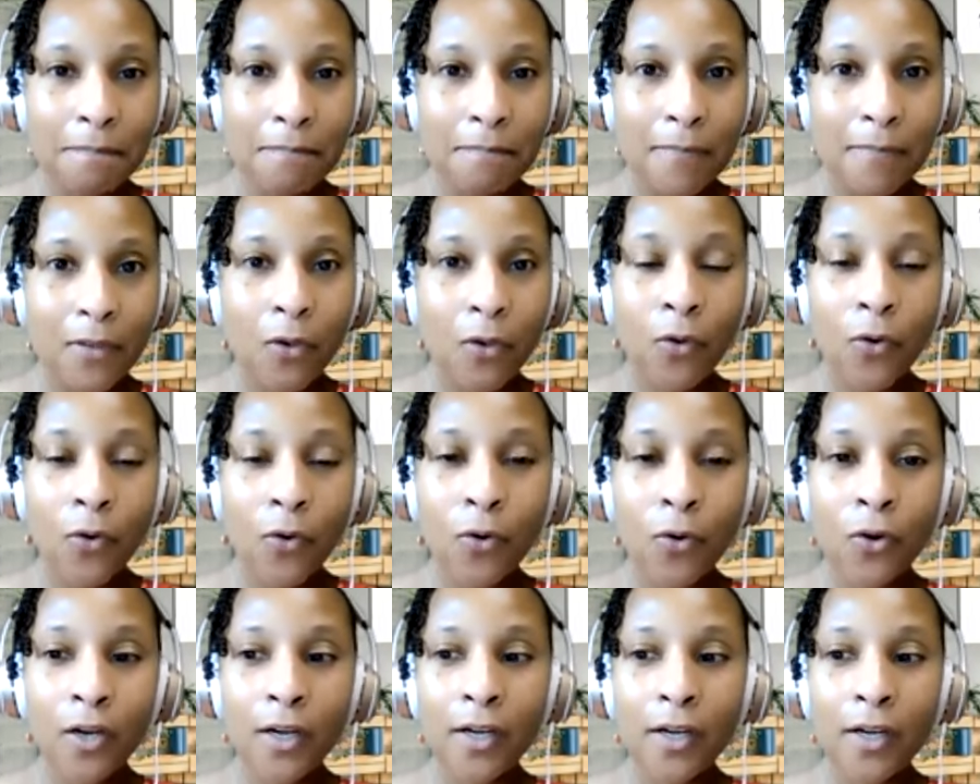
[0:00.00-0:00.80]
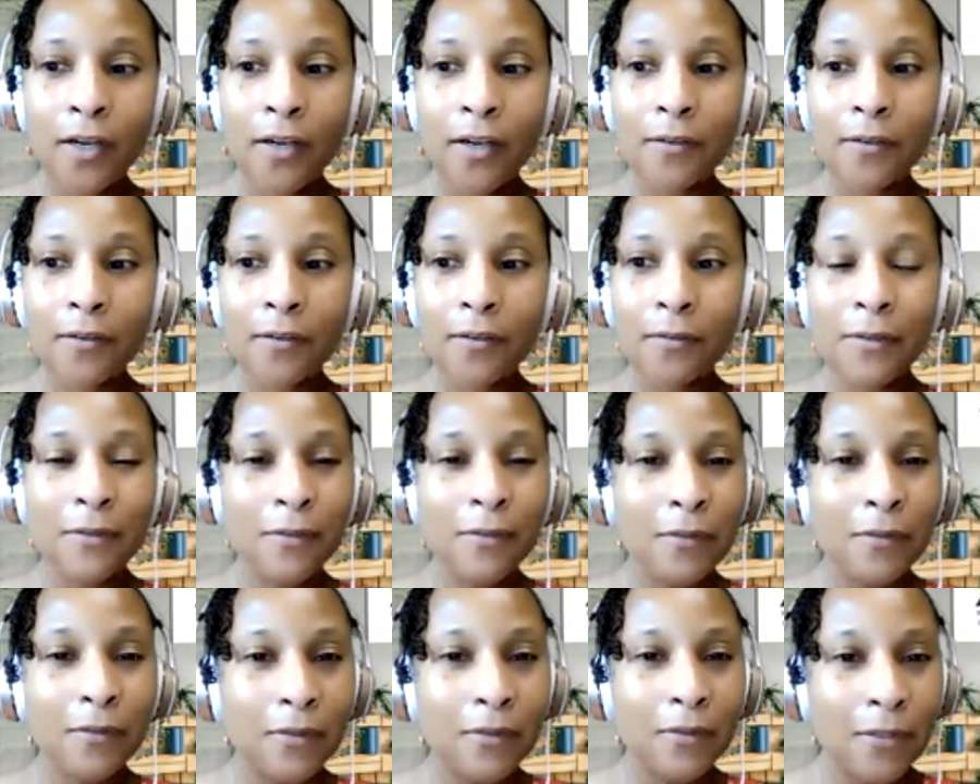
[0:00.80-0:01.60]
or
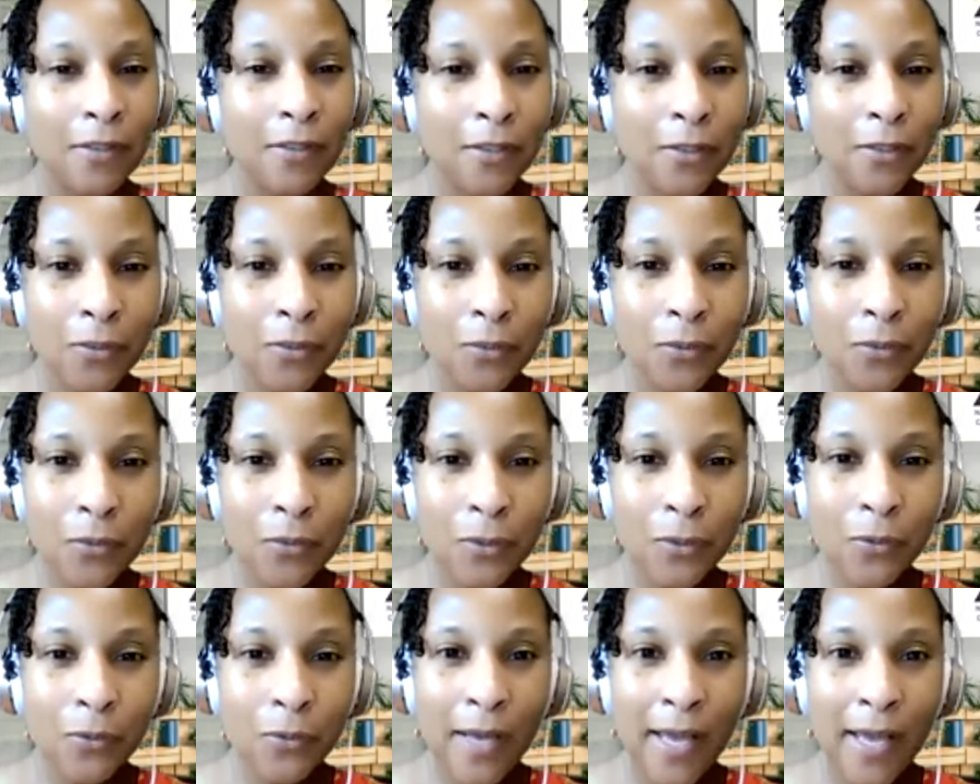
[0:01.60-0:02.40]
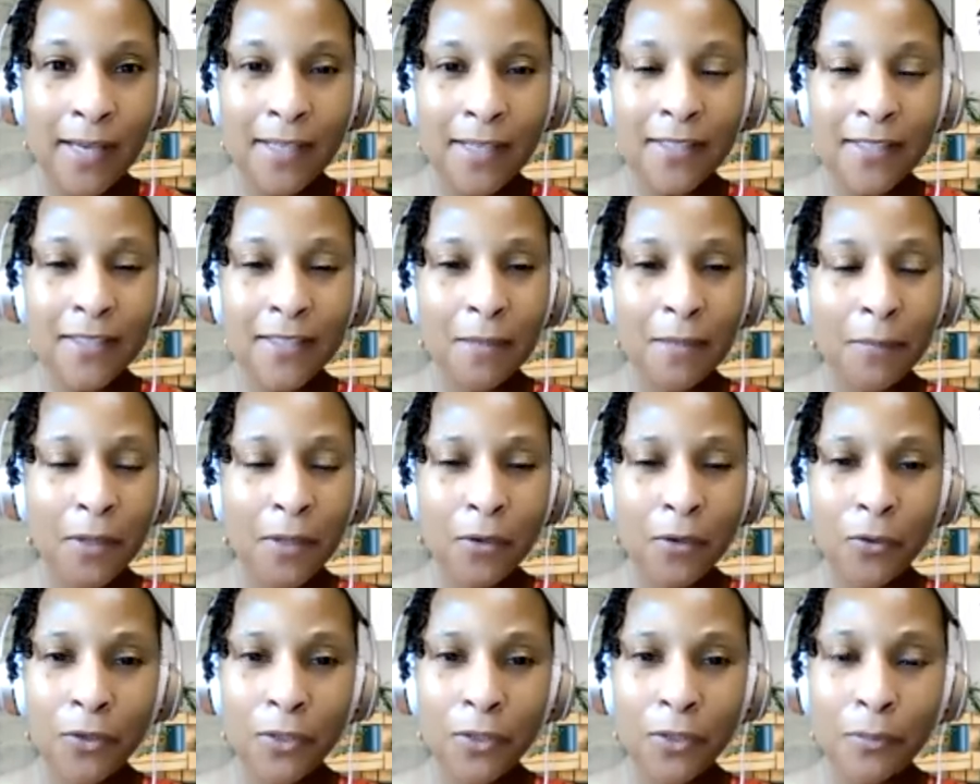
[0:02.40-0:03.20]
you you ask
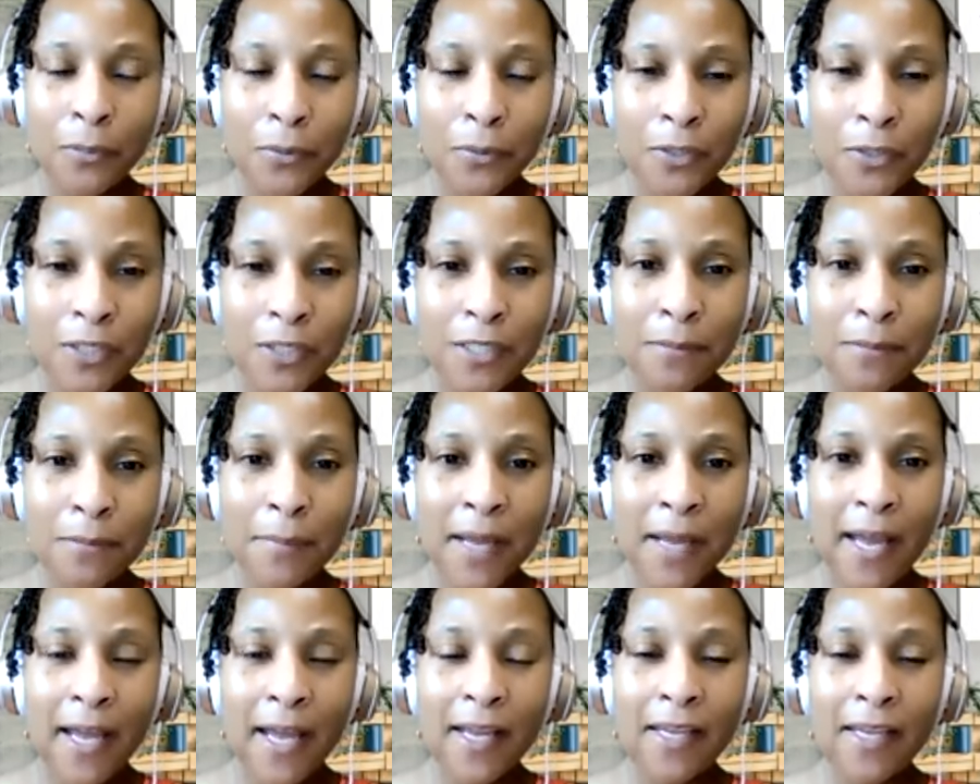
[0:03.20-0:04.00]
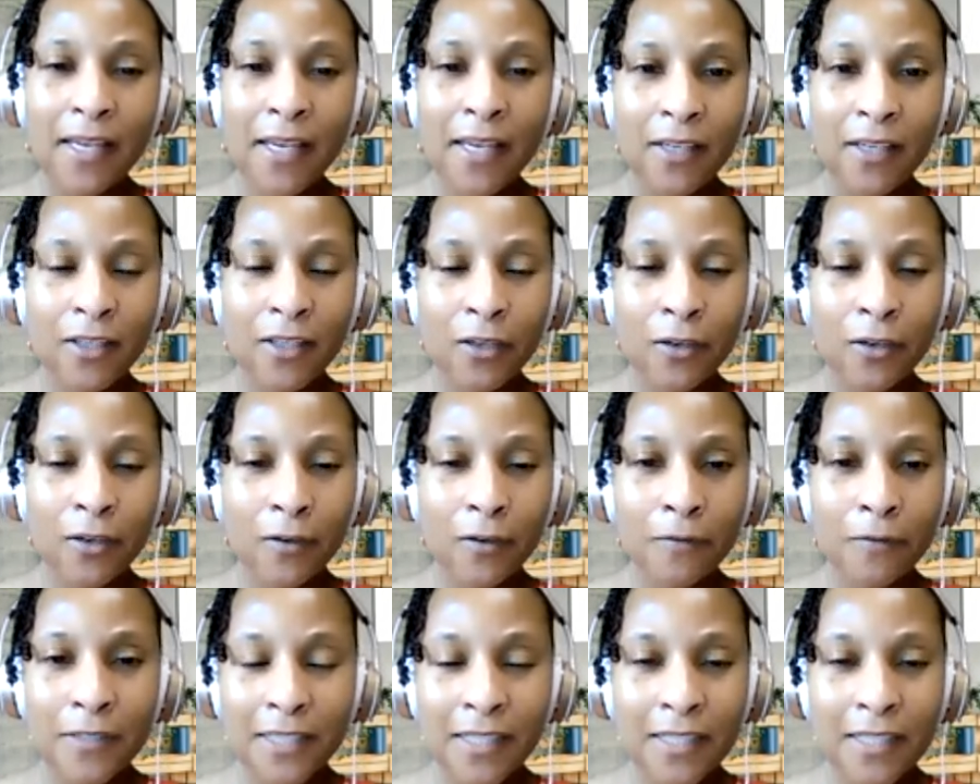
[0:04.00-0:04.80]
something or you push back and your
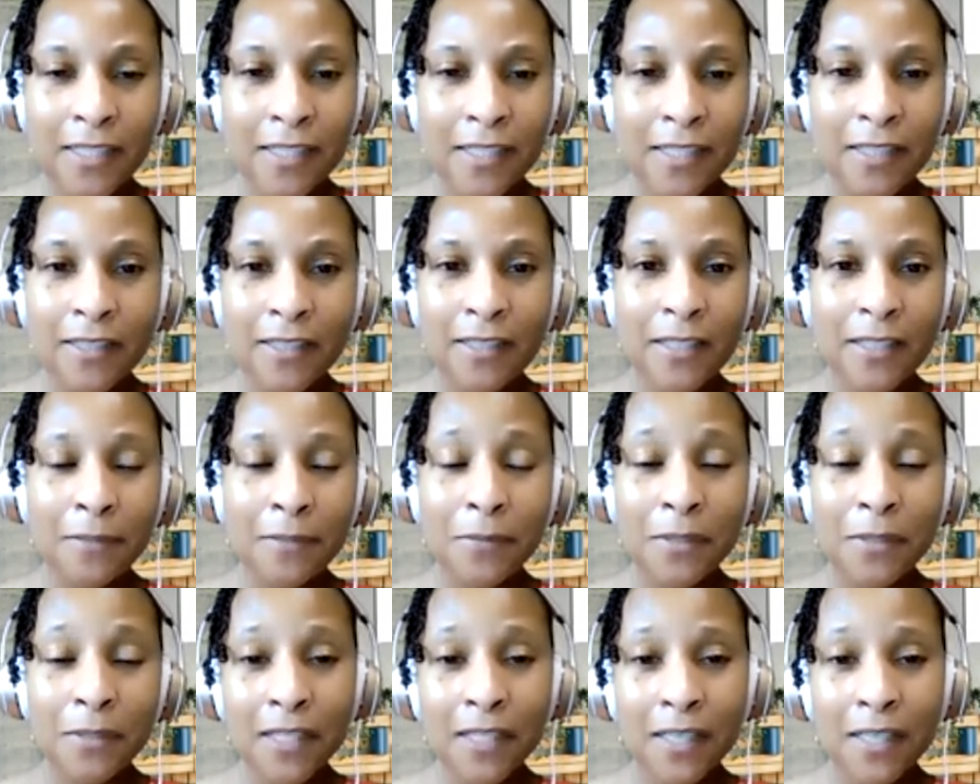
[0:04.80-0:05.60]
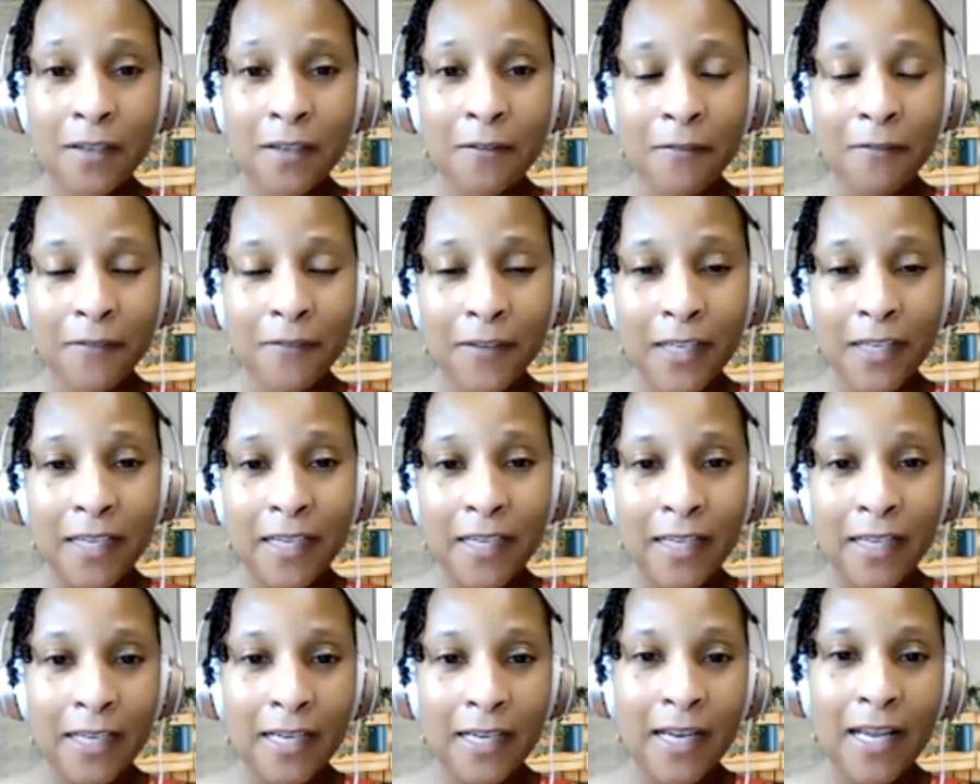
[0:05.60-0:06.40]
physician seems to get
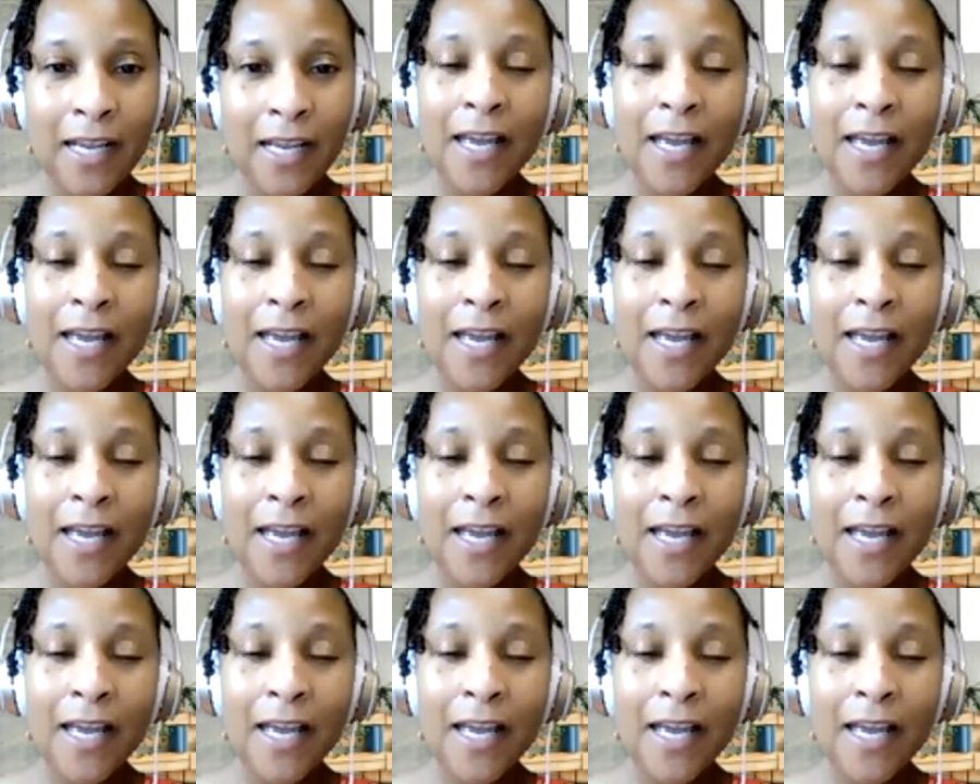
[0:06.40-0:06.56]
offended